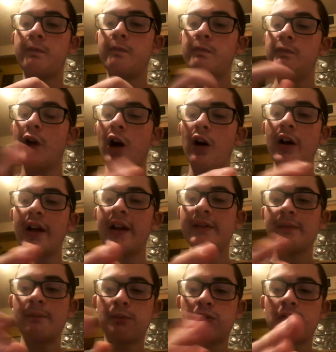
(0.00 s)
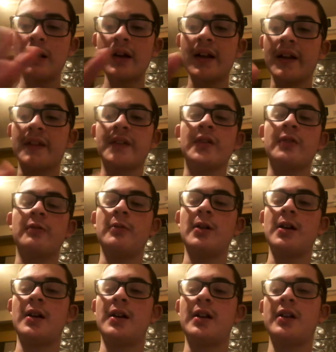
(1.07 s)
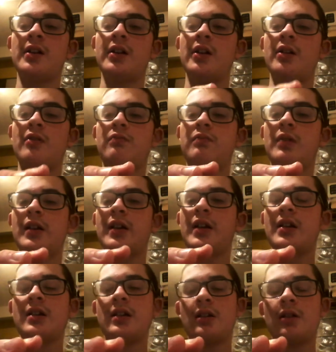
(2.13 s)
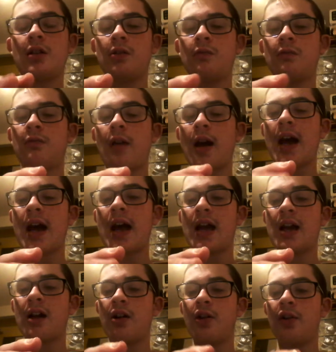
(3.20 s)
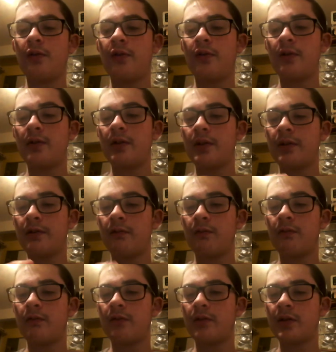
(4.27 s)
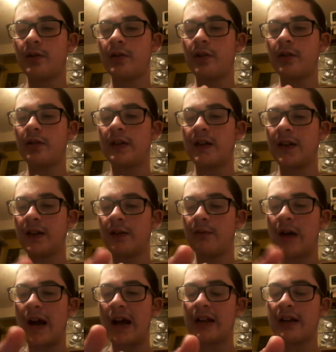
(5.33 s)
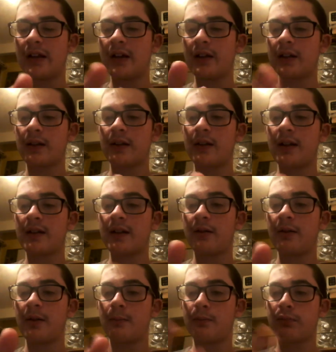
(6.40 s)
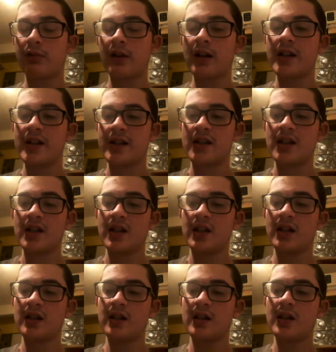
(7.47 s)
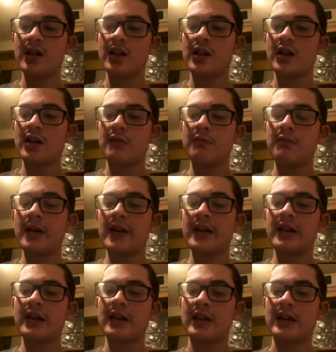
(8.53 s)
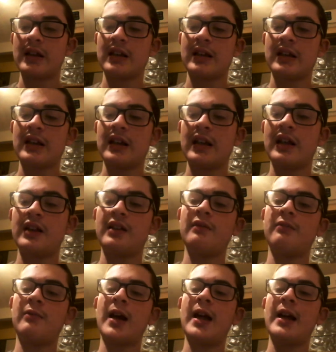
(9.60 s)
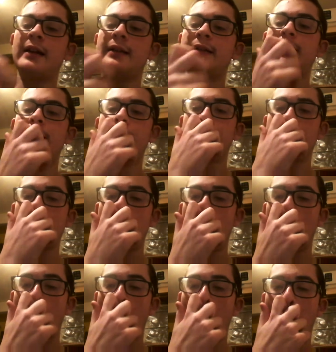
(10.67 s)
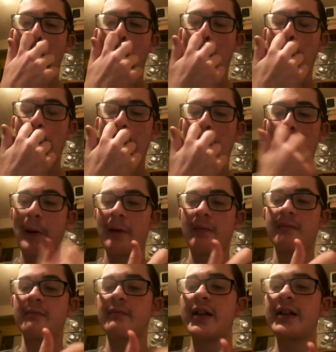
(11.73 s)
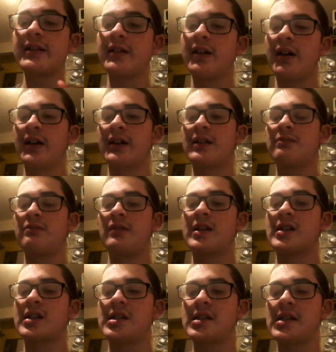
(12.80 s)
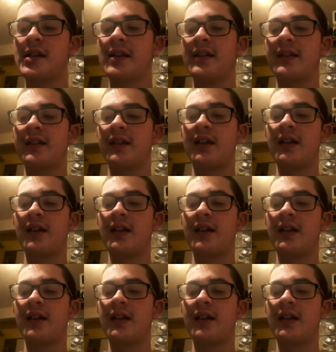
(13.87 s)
not in predator way, but in a way of, not in the way like they do in Predator, but in the way they do in Midnight, which is